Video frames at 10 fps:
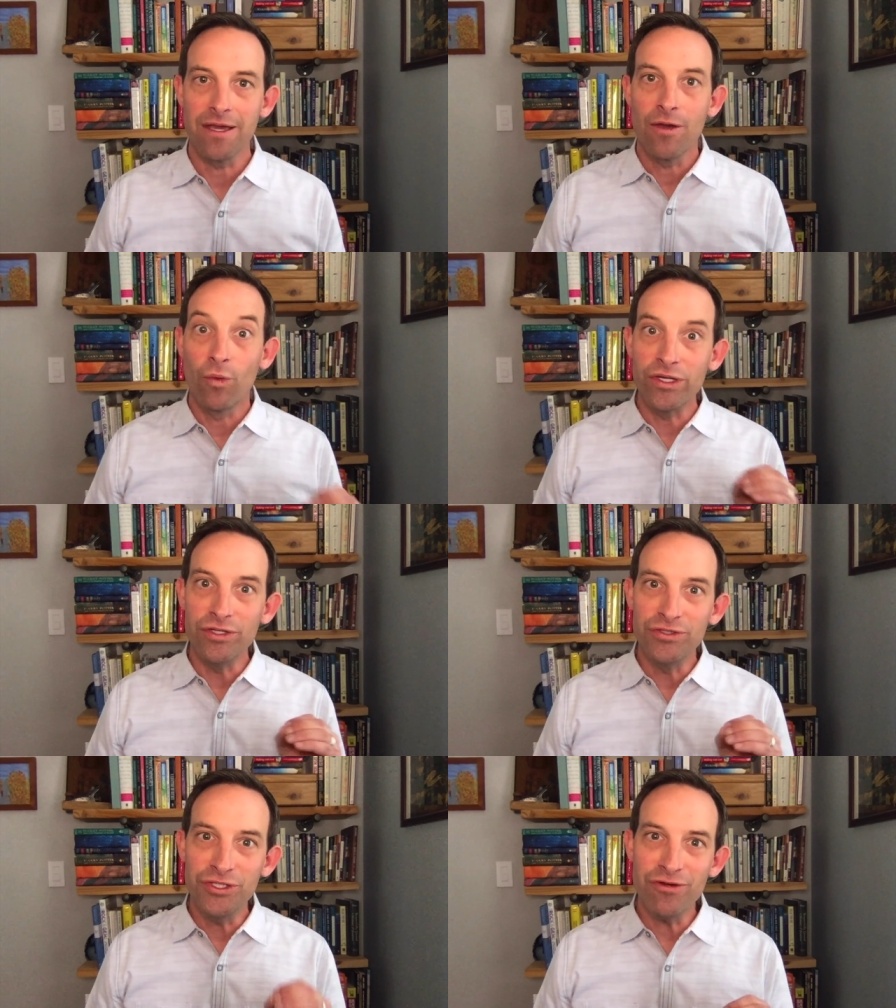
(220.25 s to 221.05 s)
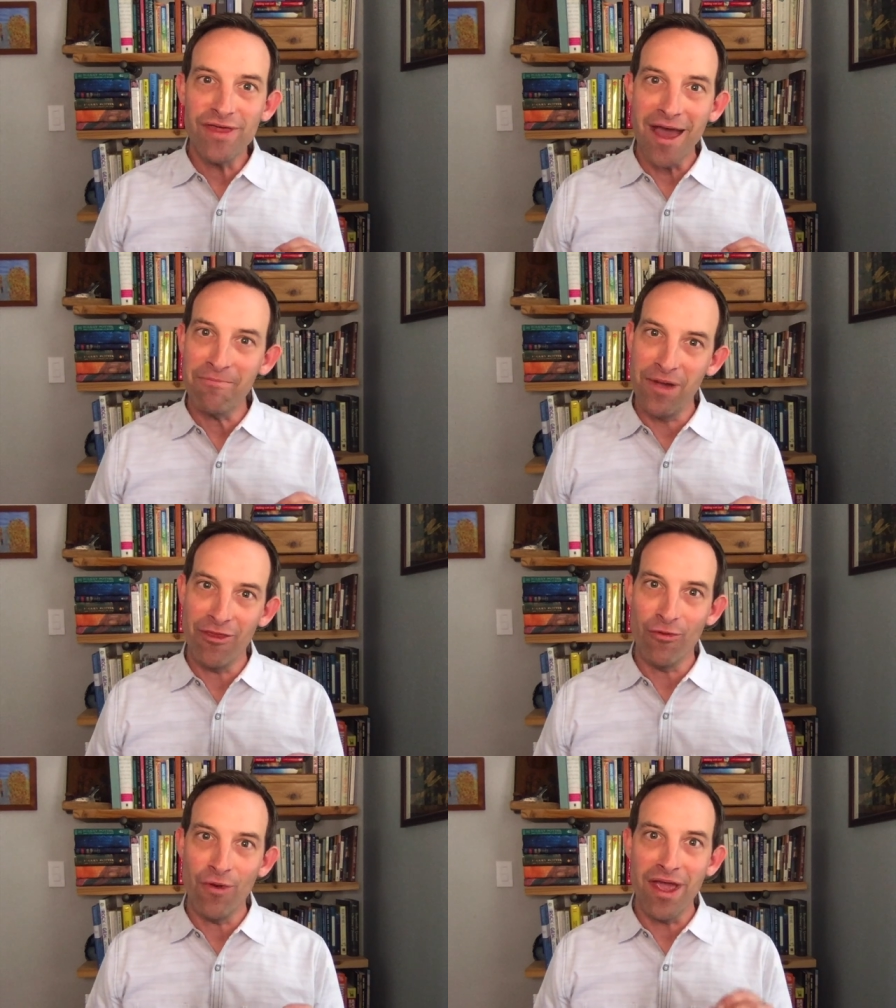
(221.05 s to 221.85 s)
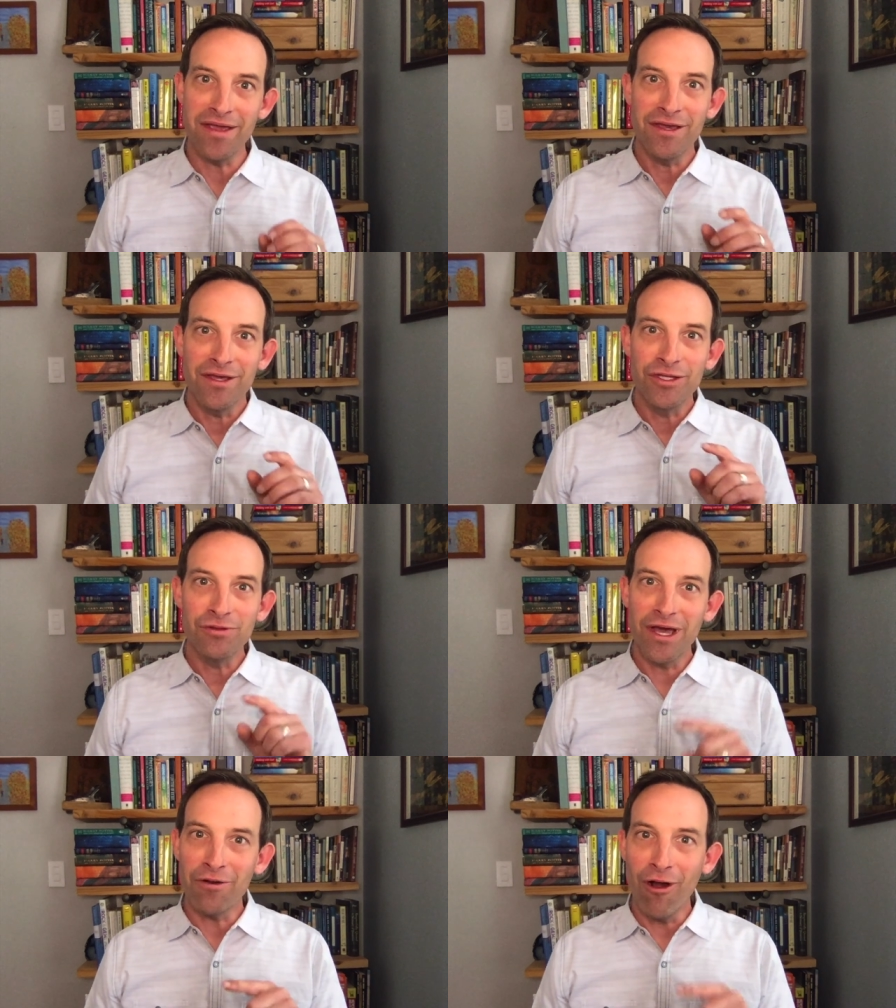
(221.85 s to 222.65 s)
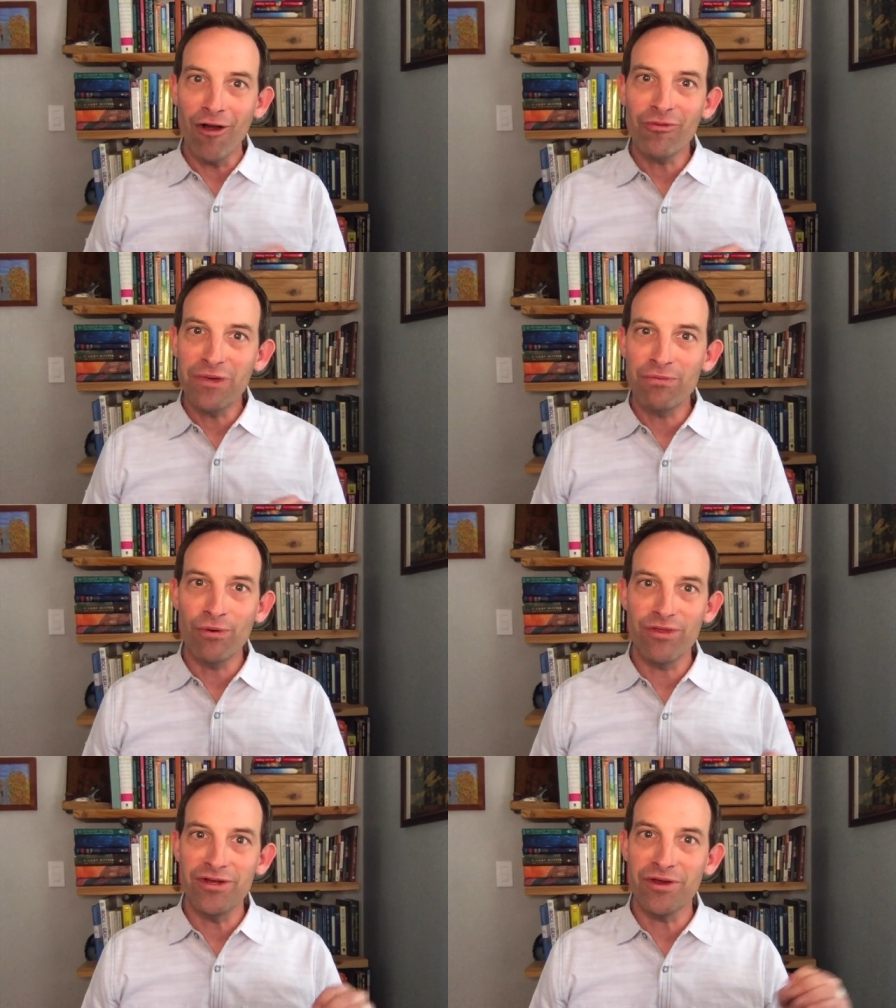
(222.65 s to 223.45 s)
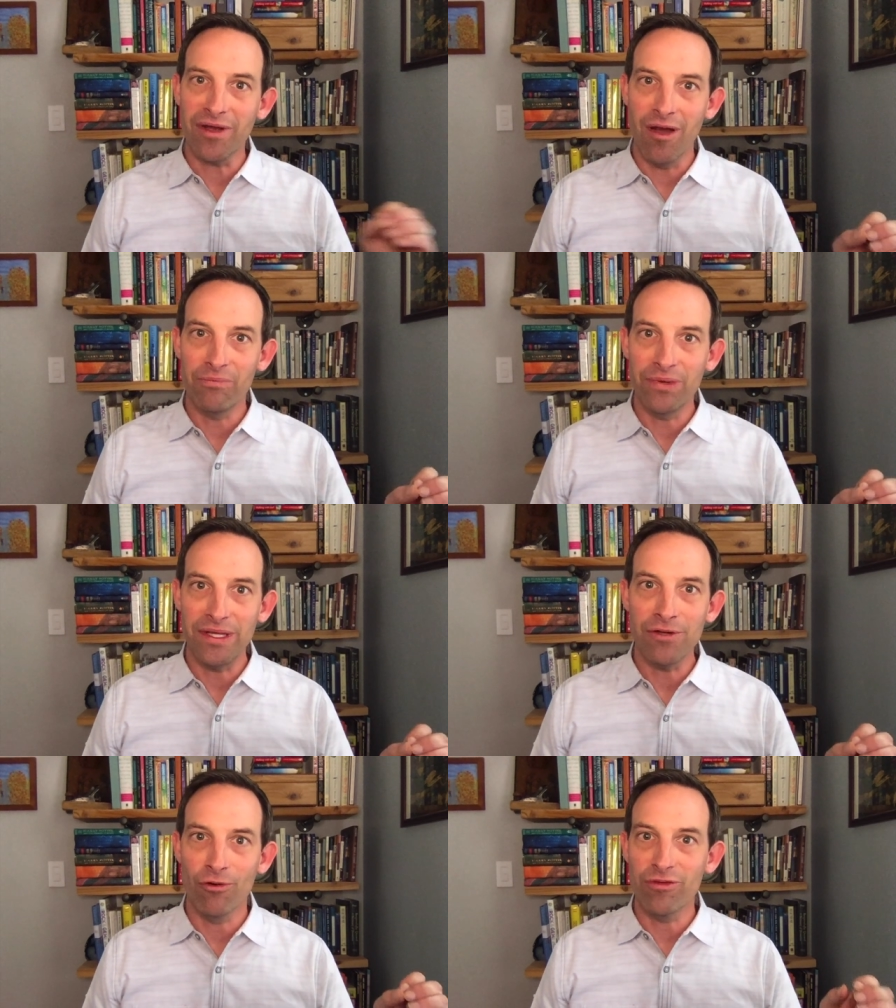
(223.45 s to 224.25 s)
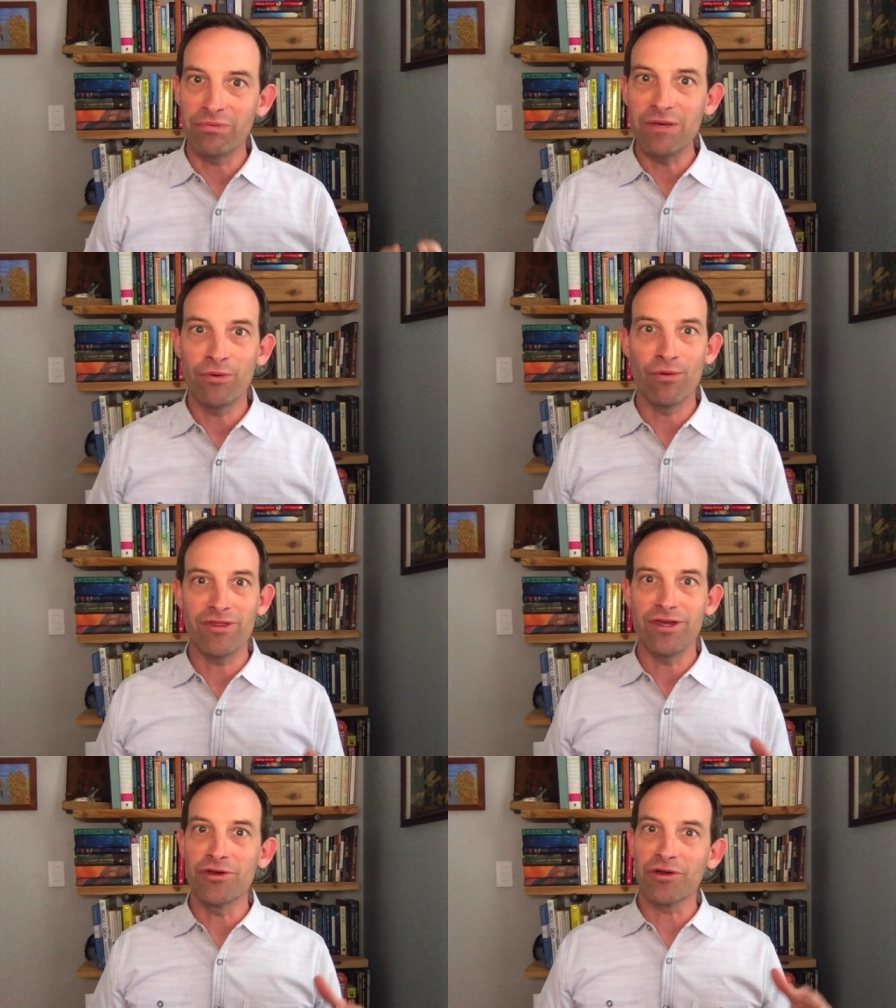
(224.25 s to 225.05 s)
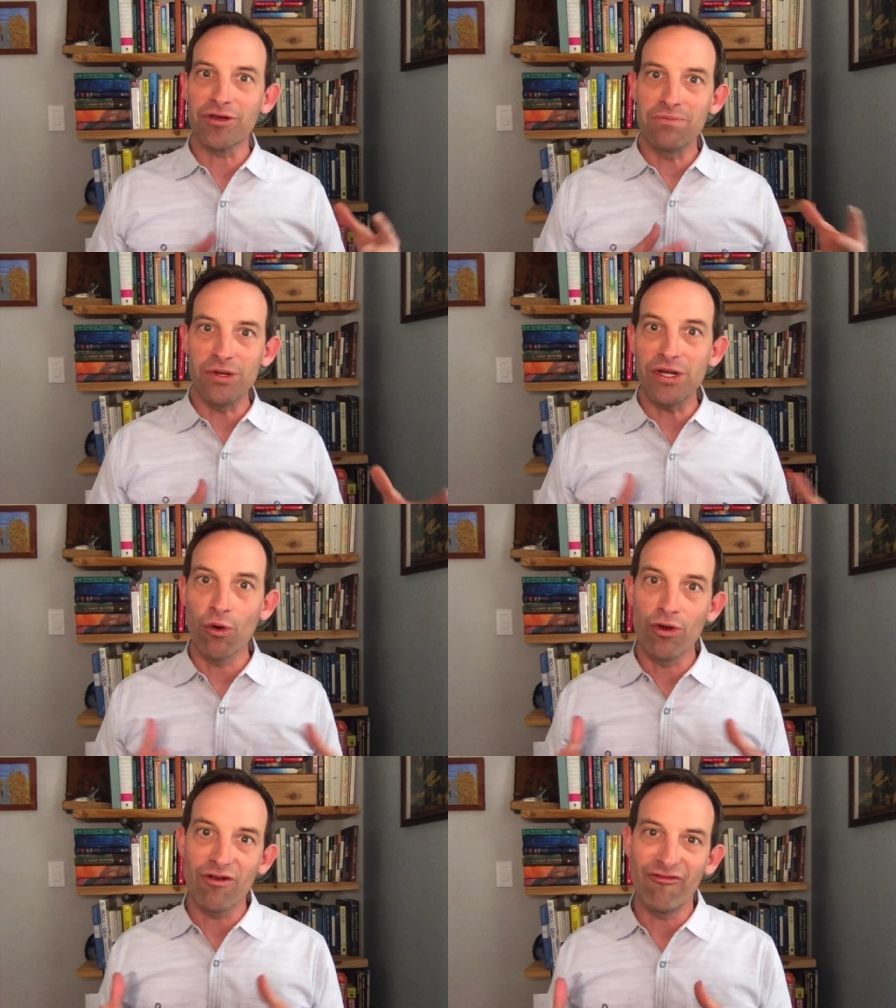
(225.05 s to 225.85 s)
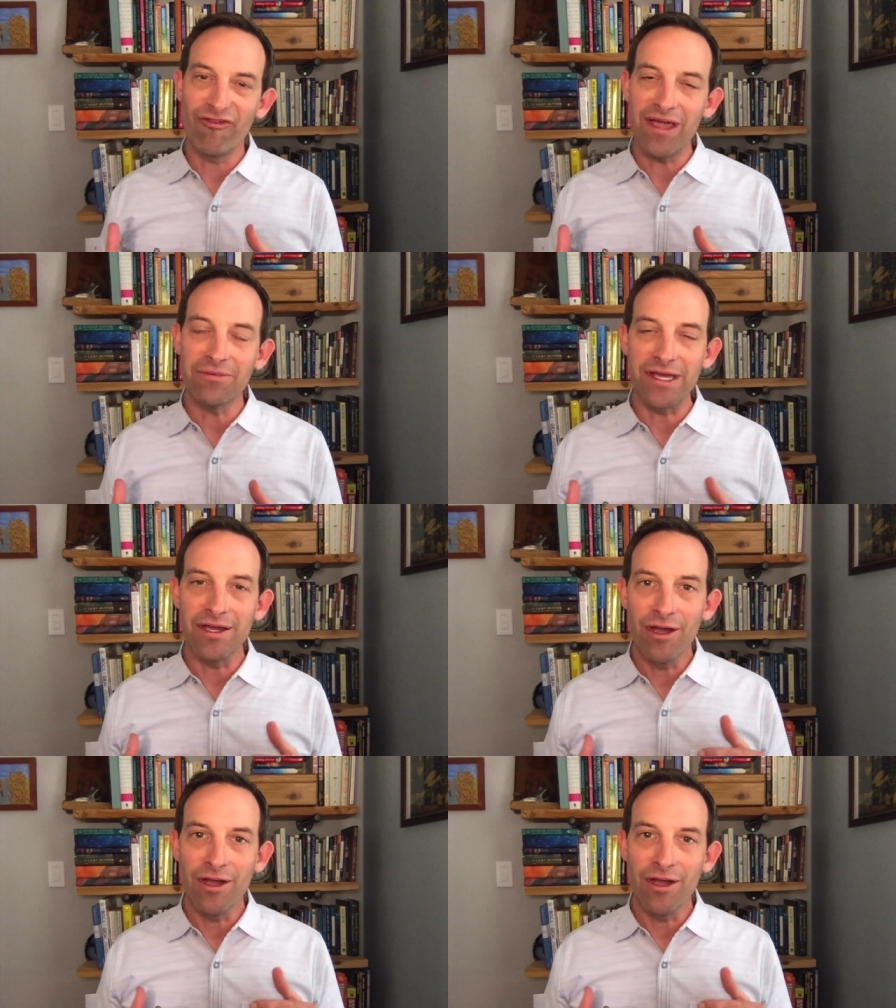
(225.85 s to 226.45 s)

When you do that, by the way, you let all the people within your company or the people within your community or your family